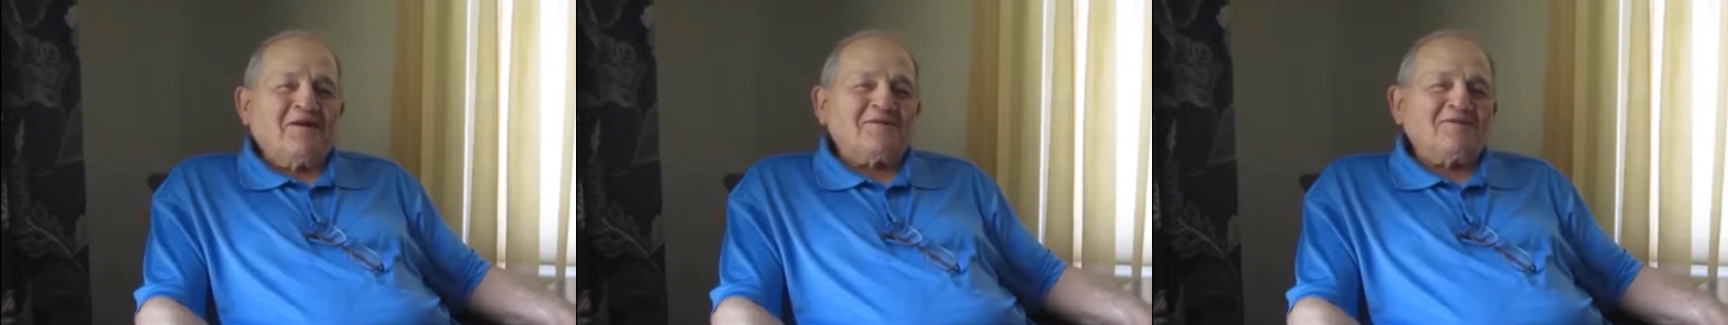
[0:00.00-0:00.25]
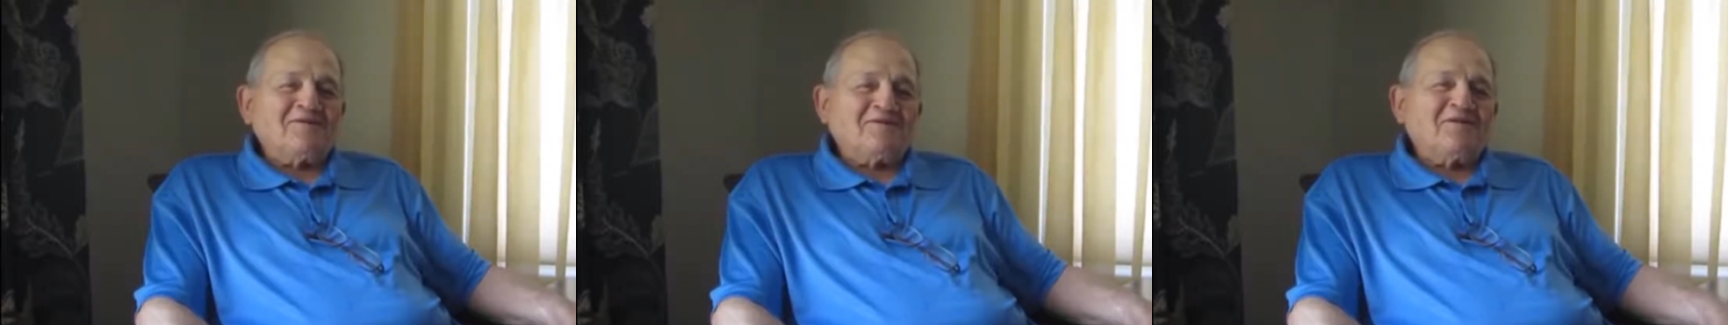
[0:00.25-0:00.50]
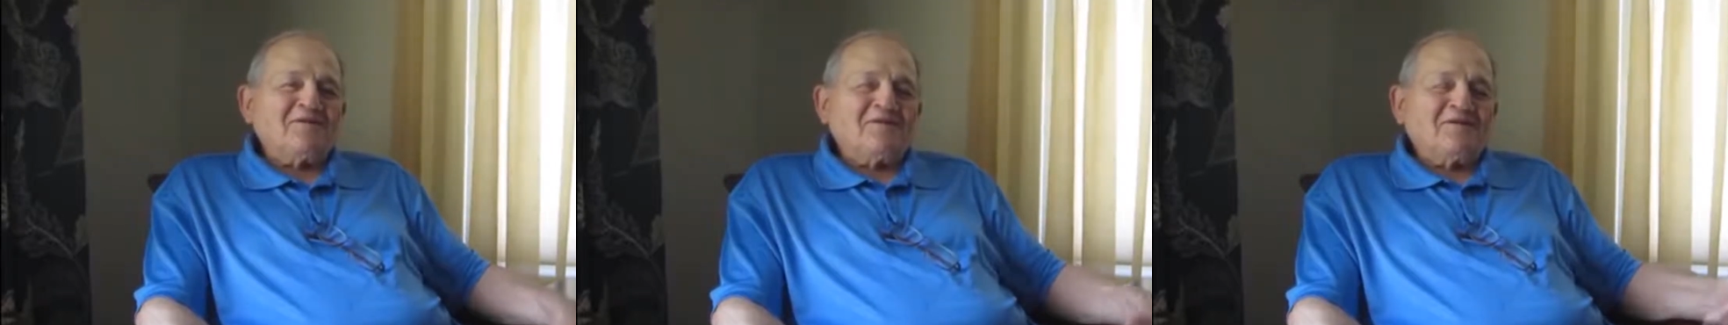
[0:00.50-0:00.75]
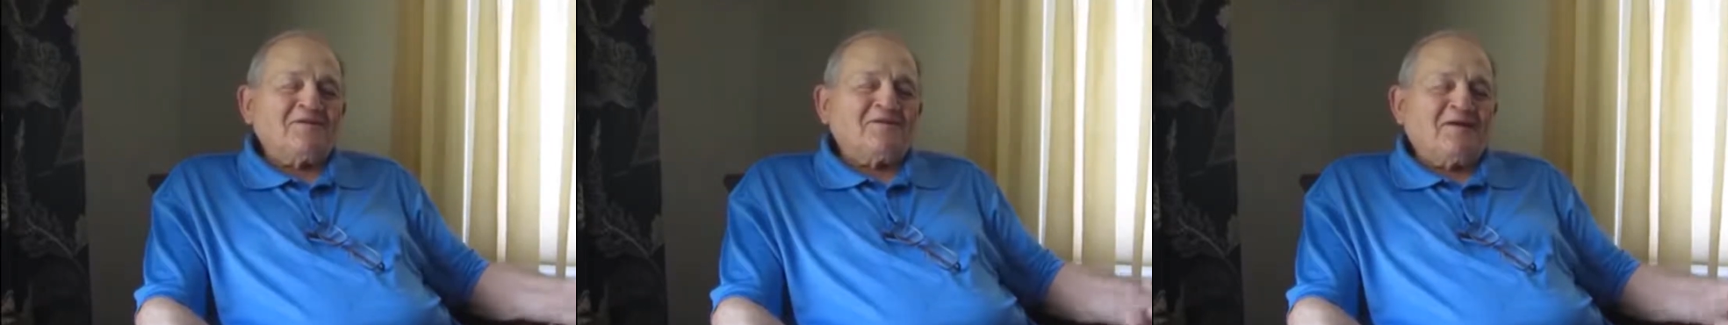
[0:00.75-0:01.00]
I said,
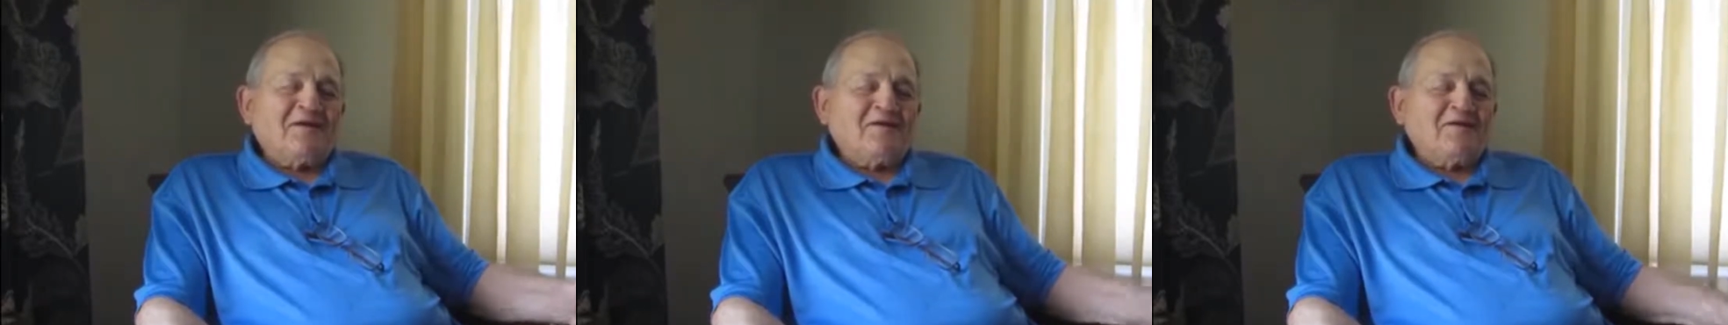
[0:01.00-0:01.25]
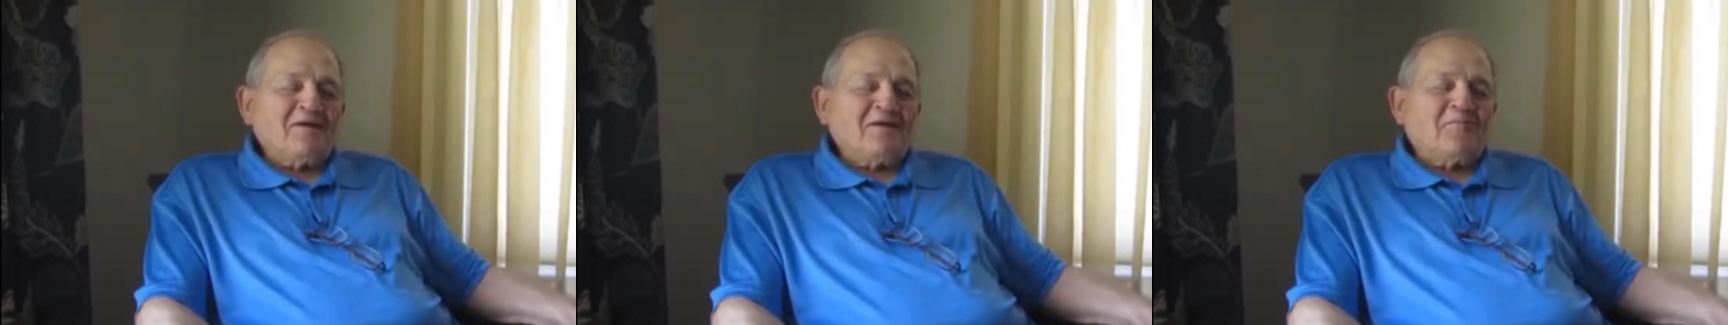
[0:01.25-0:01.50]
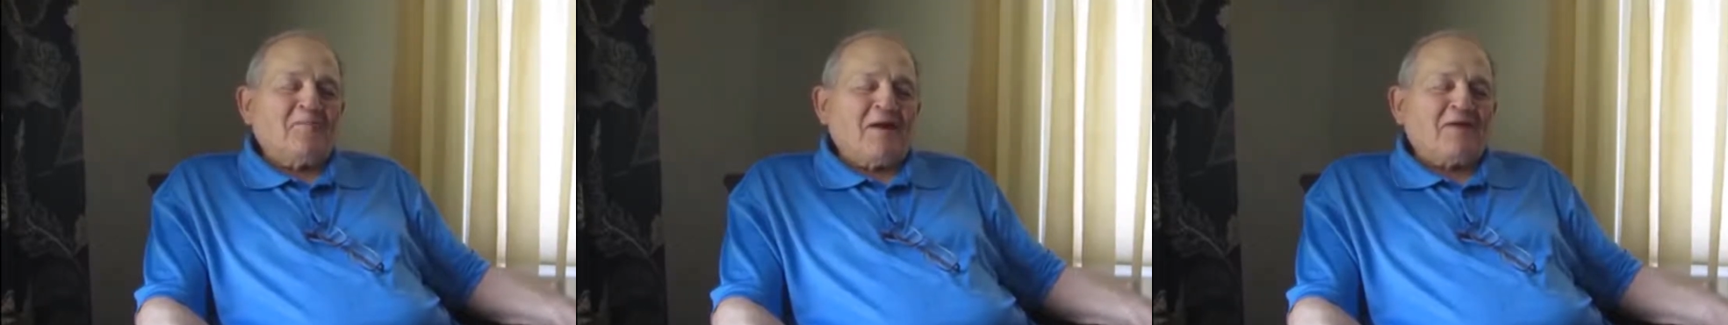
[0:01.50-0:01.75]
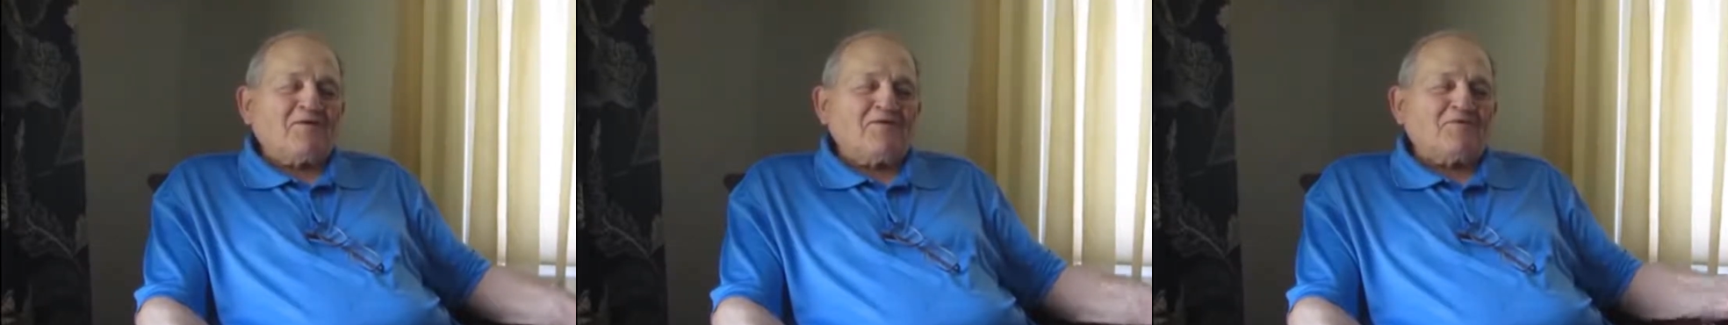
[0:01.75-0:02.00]
get
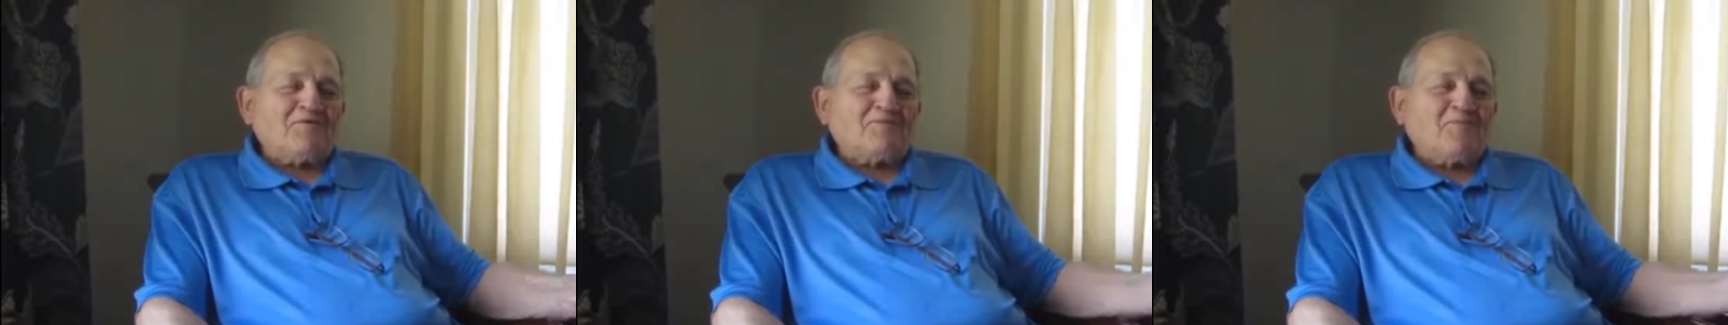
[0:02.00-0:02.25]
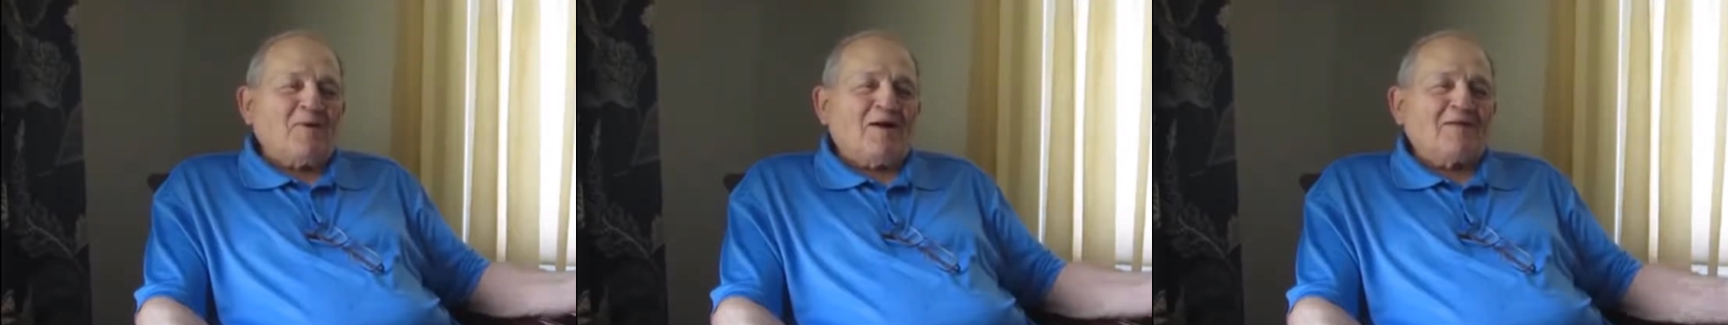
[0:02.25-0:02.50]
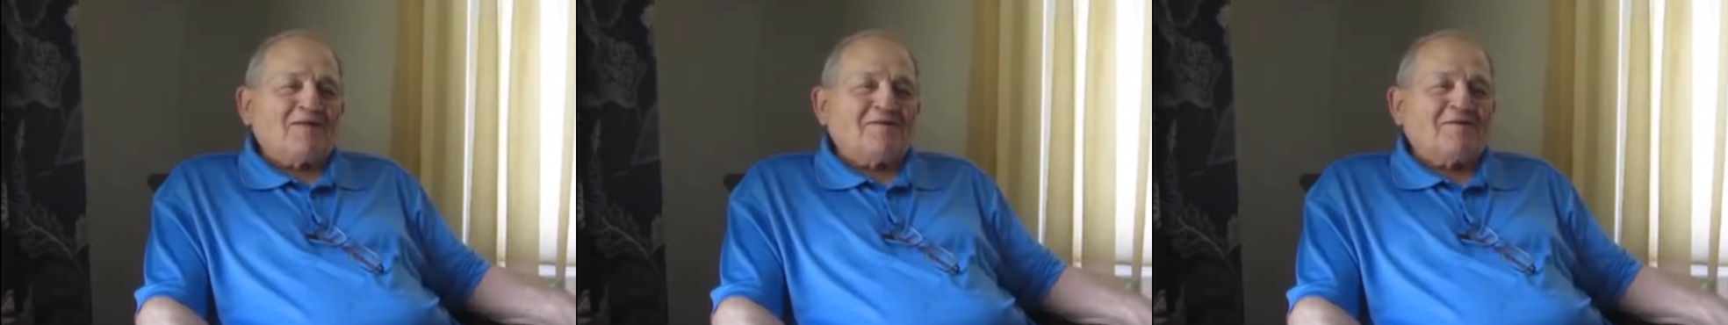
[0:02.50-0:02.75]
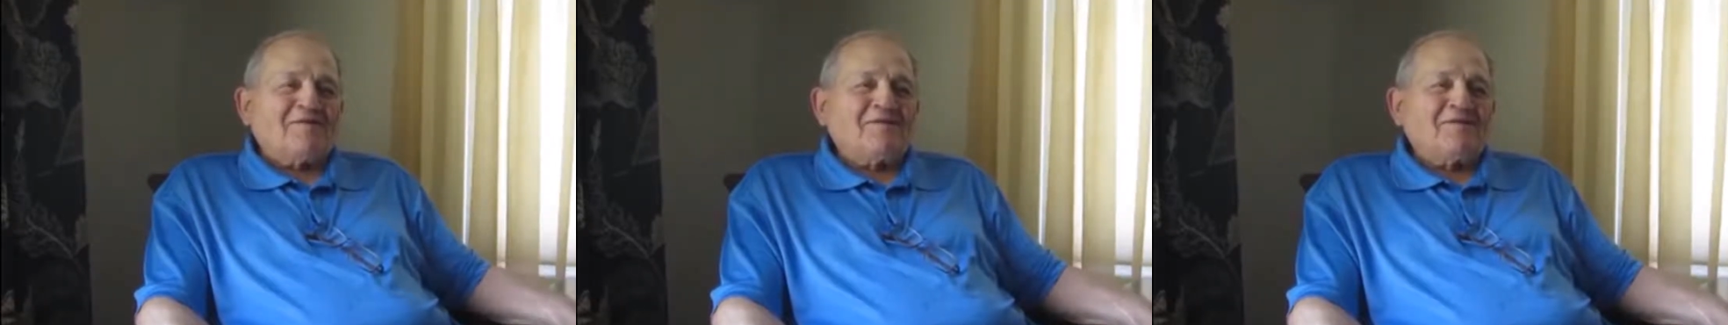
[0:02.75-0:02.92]
back to your spot